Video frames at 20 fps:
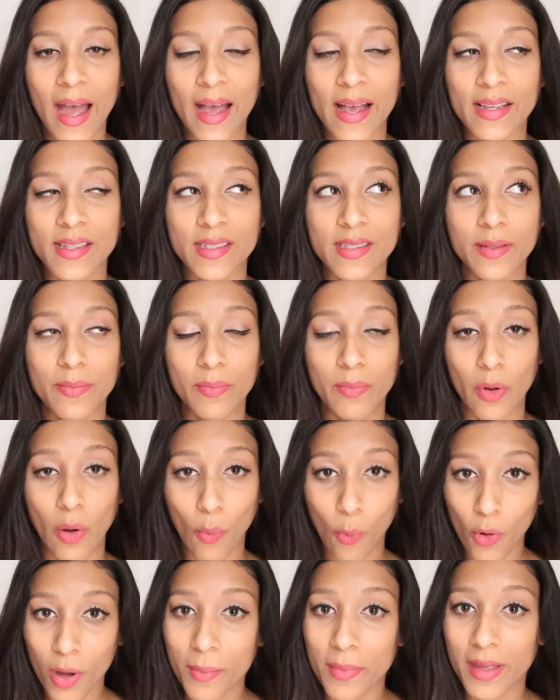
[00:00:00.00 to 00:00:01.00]
as a
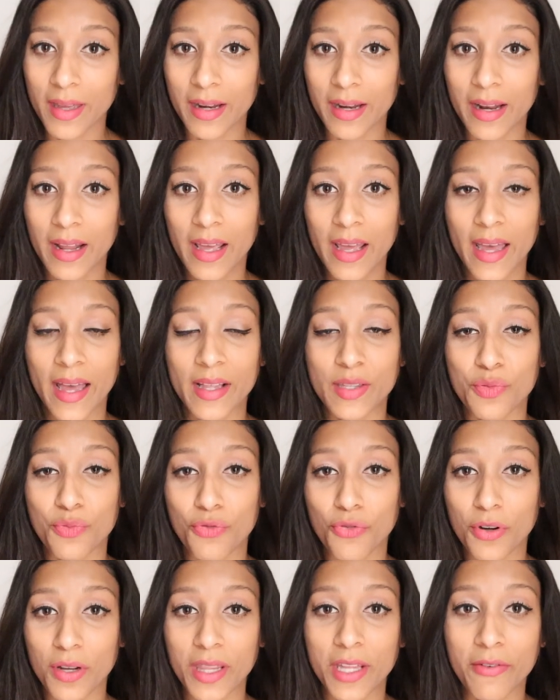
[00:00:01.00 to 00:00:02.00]
woman, it's
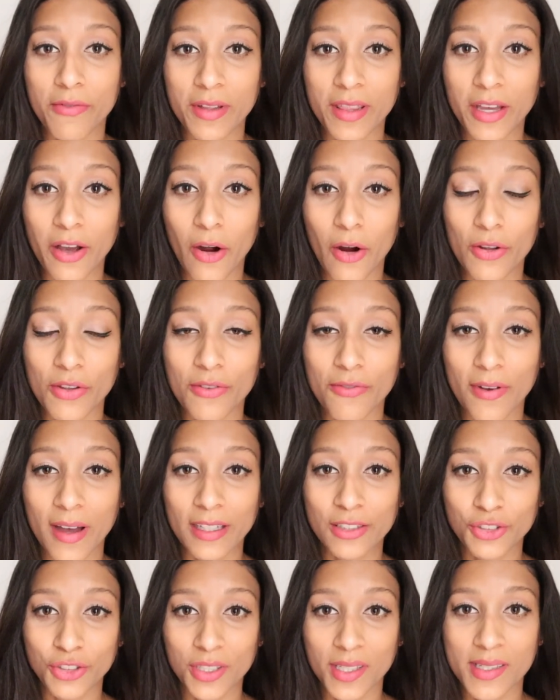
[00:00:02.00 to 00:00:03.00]
really really hard to
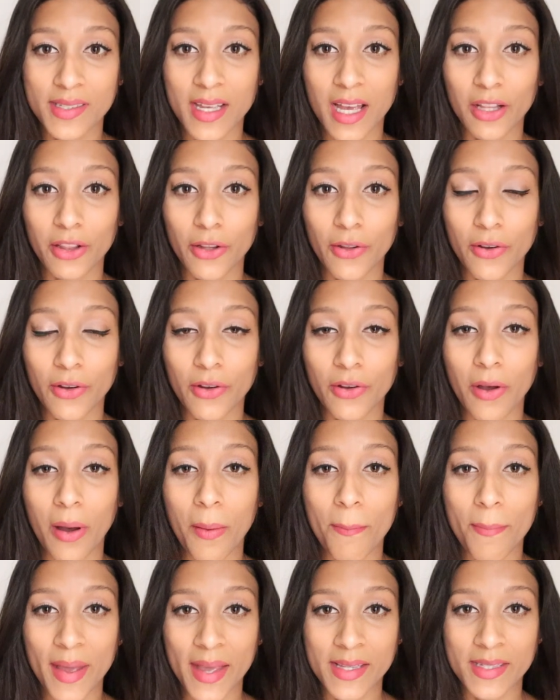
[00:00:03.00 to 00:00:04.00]
find jeans that look
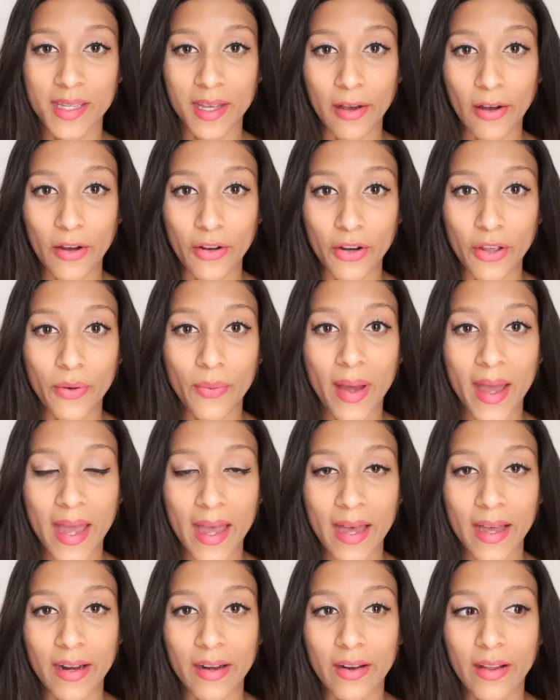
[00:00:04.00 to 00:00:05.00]
amazing on you
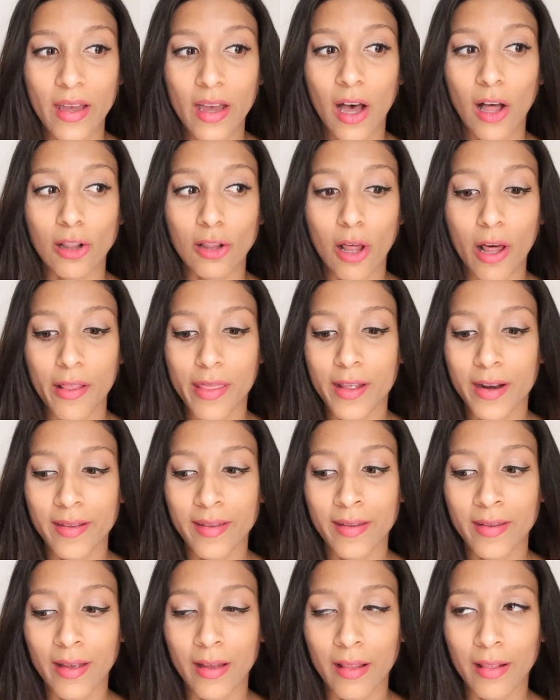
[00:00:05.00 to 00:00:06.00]
and a lot that
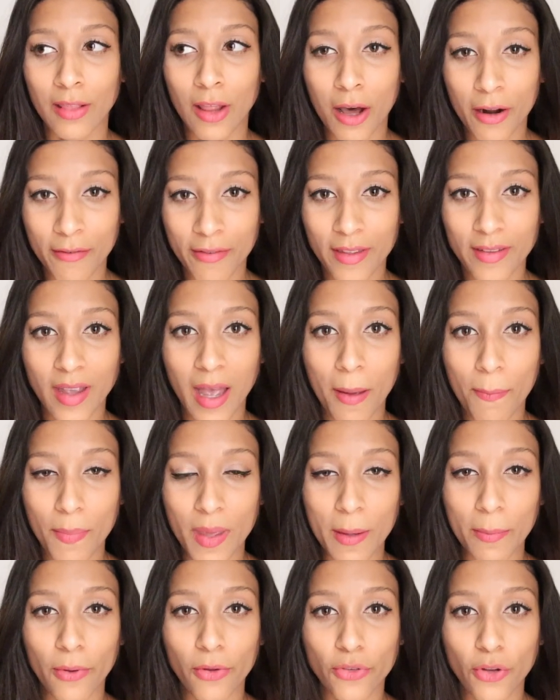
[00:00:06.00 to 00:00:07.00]
is a lot of the time
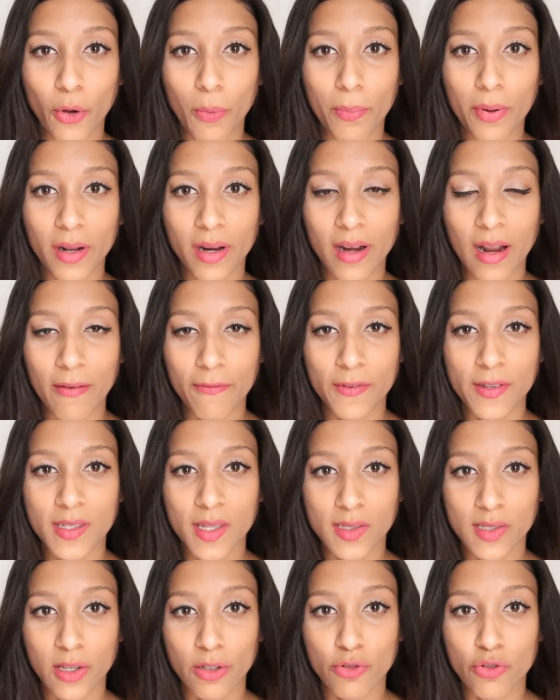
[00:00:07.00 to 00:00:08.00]
people don't put an
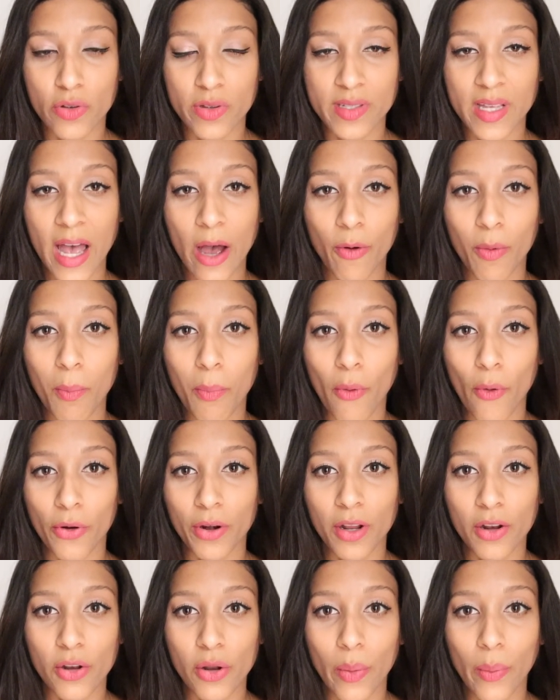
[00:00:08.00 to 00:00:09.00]
emphasis on just how
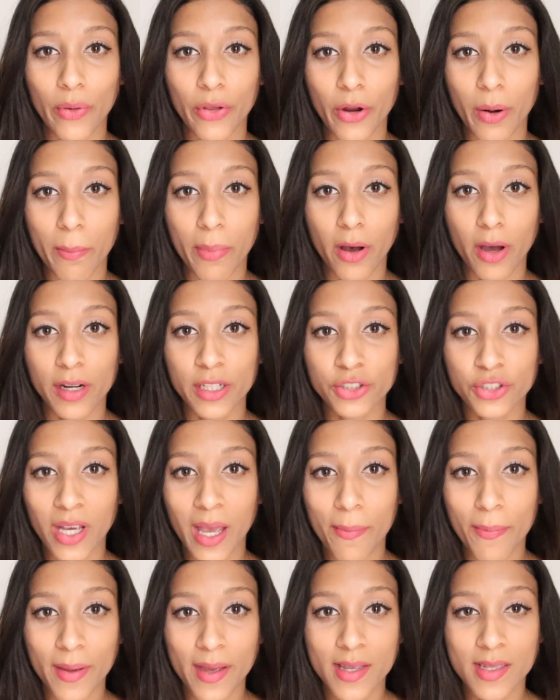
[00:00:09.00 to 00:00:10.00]
important knowing your body
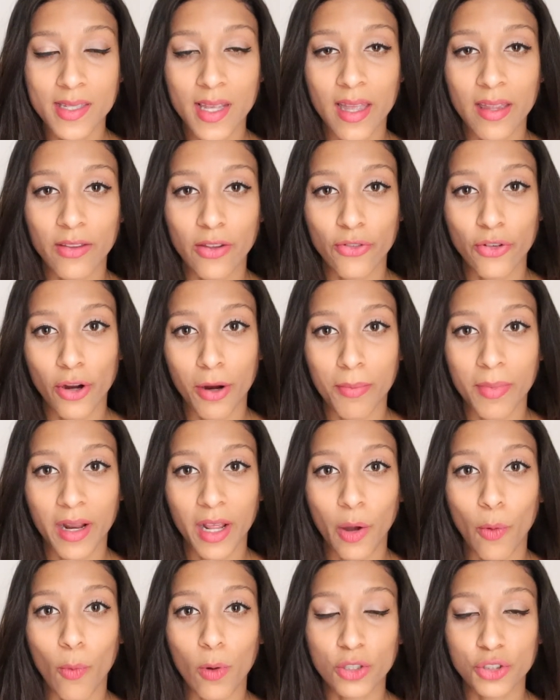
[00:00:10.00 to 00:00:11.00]
shape is and
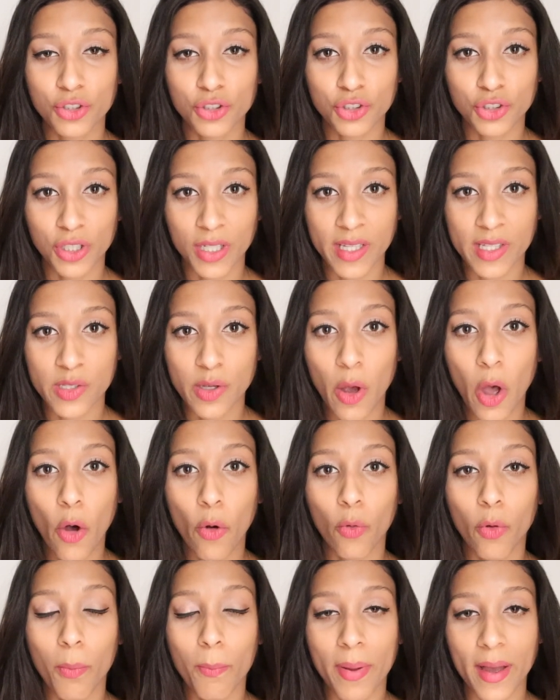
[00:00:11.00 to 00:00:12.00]
determining which jeans
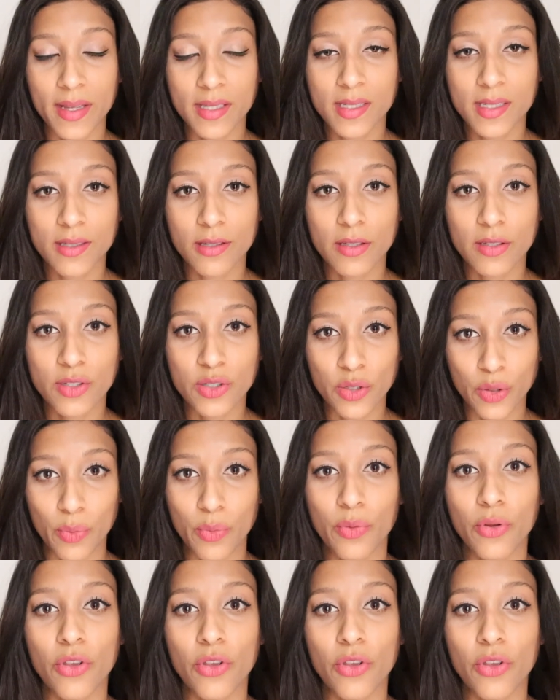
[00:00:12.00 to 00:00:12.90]
will best suit